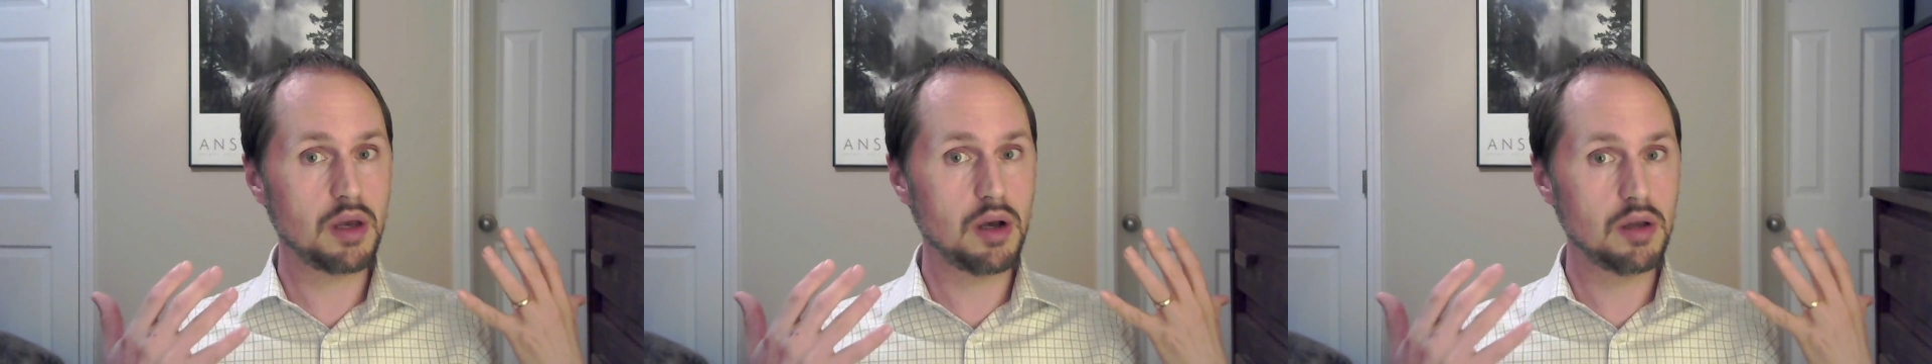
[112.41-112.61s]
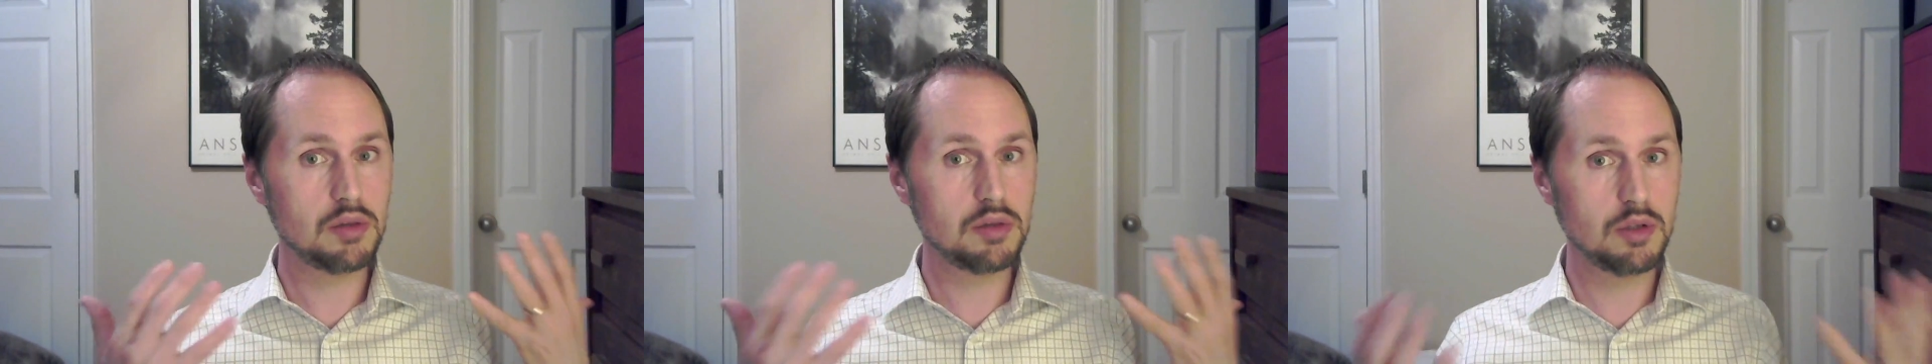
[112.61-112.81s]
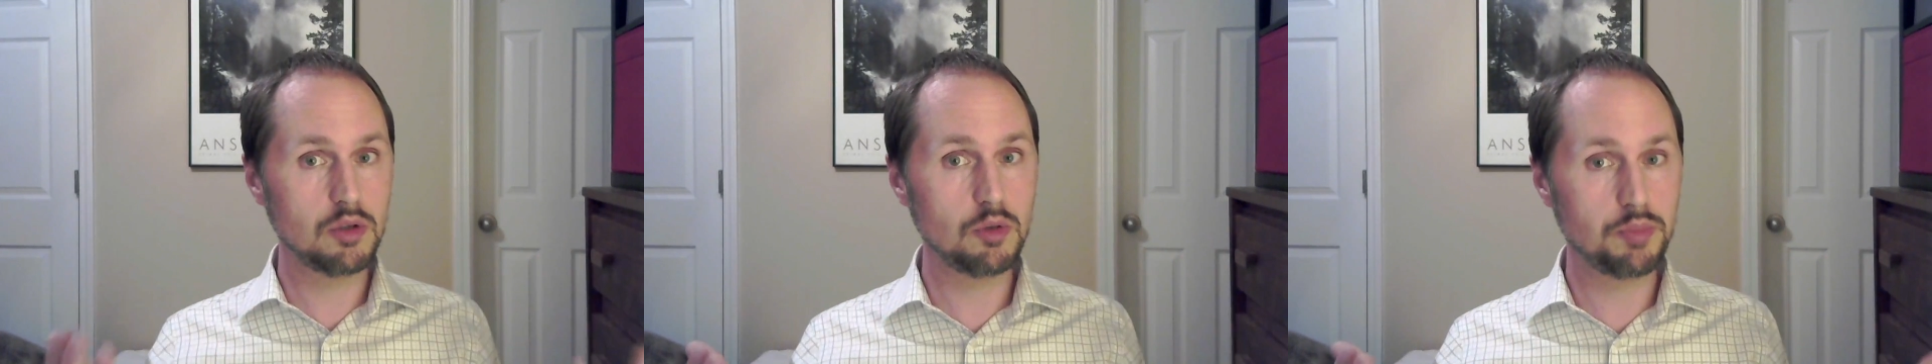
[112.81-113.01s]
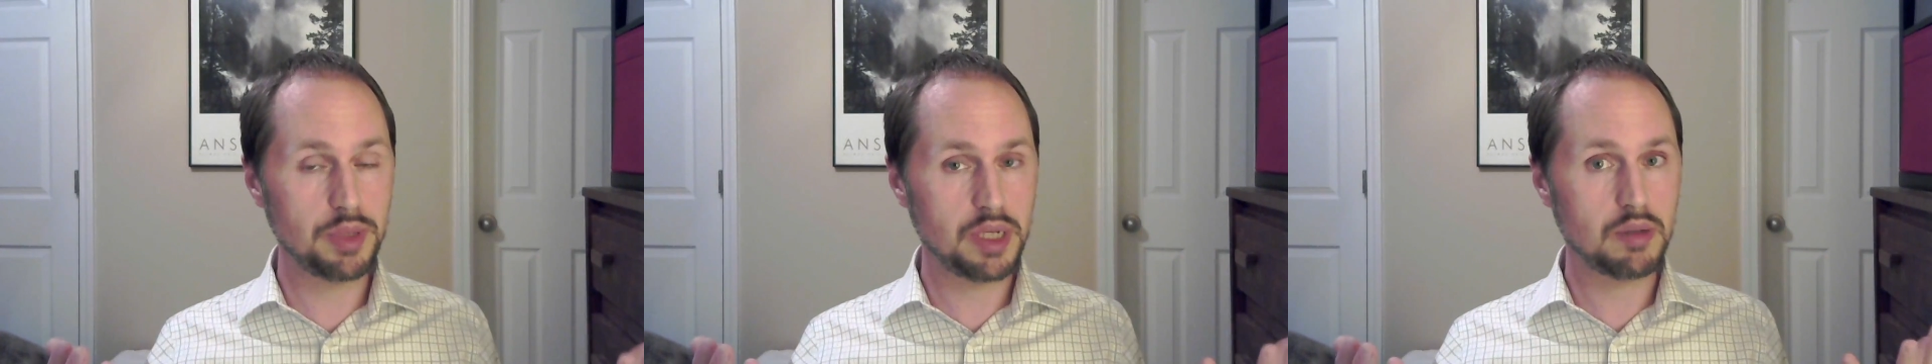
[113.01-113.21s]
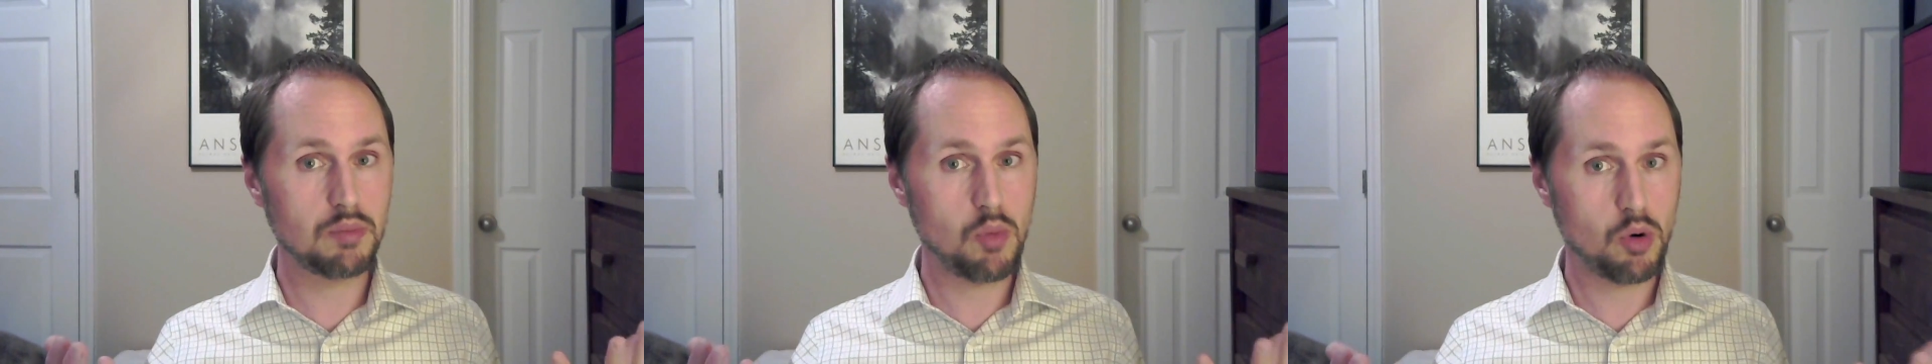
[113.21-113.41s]
a little
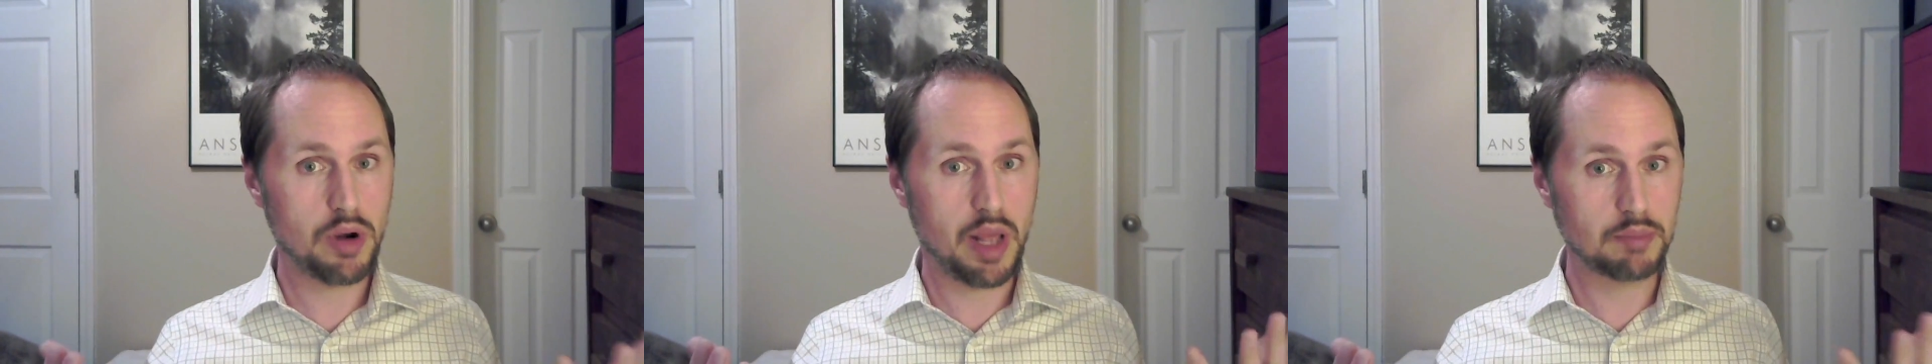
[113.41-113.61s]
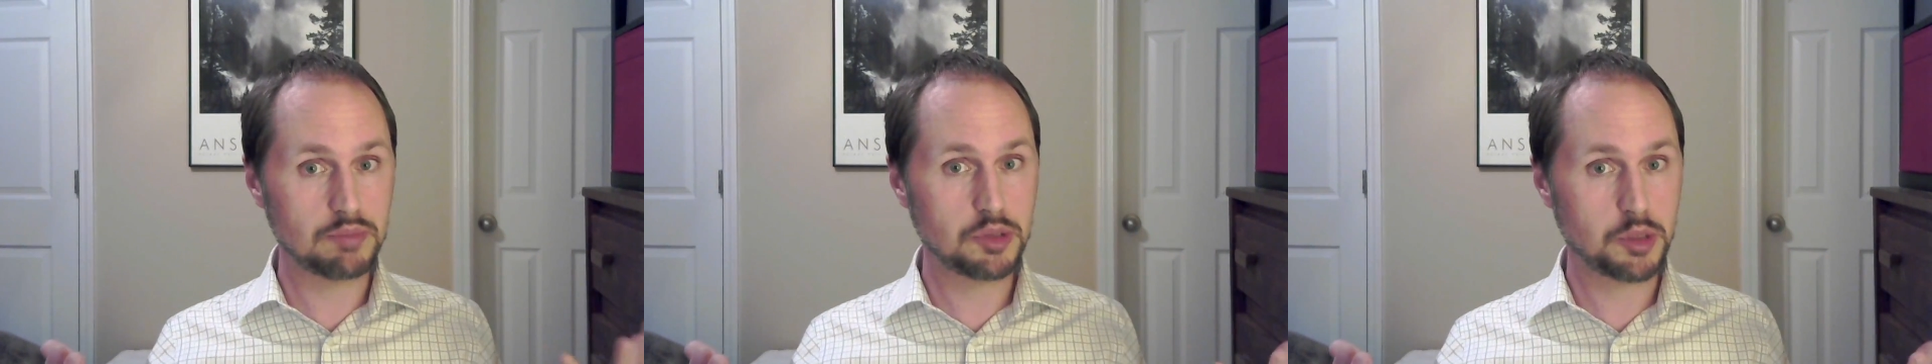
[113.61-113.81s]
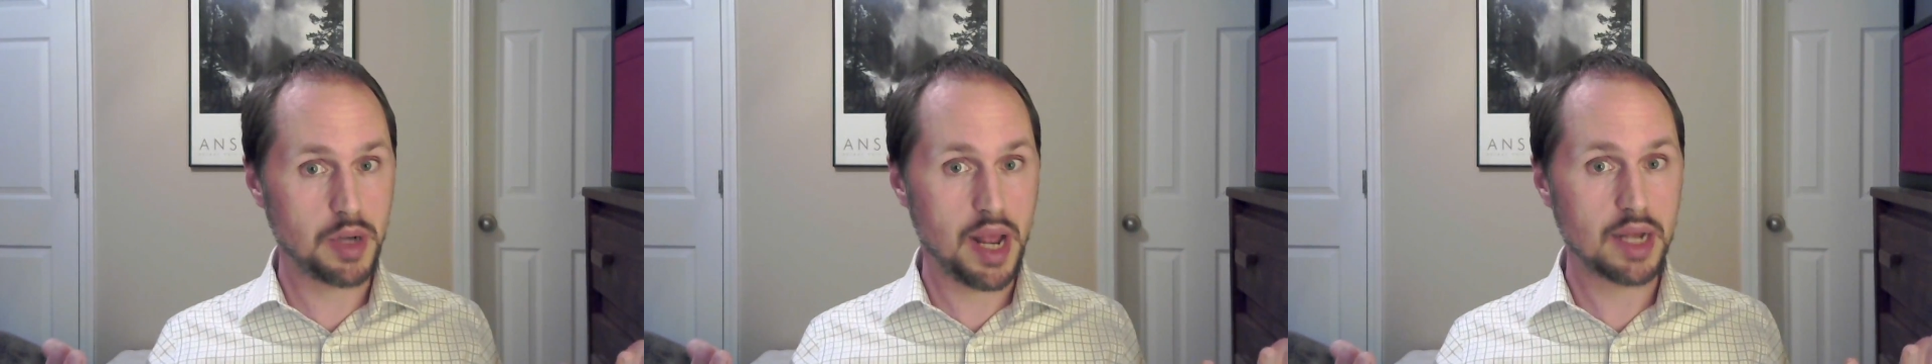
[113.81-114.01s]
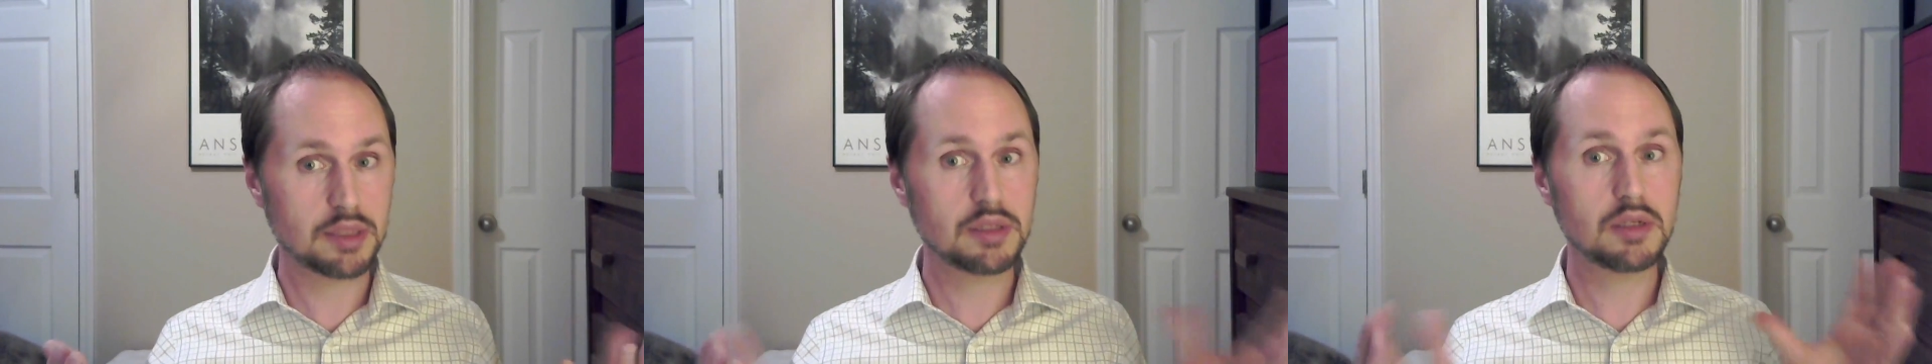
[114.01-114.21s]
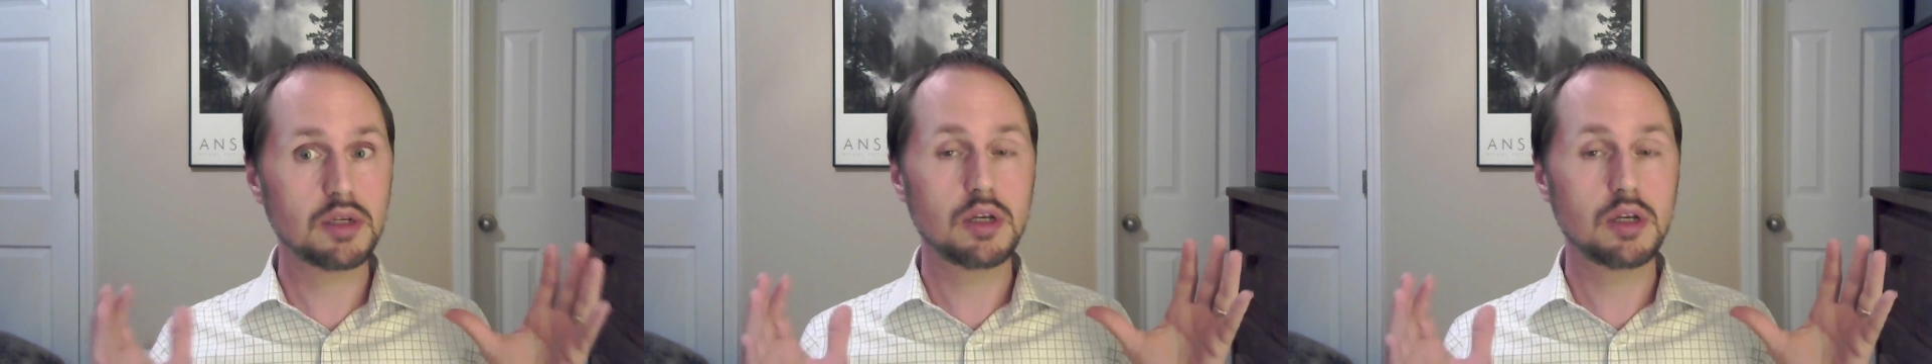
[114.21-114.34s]
bit more abstract,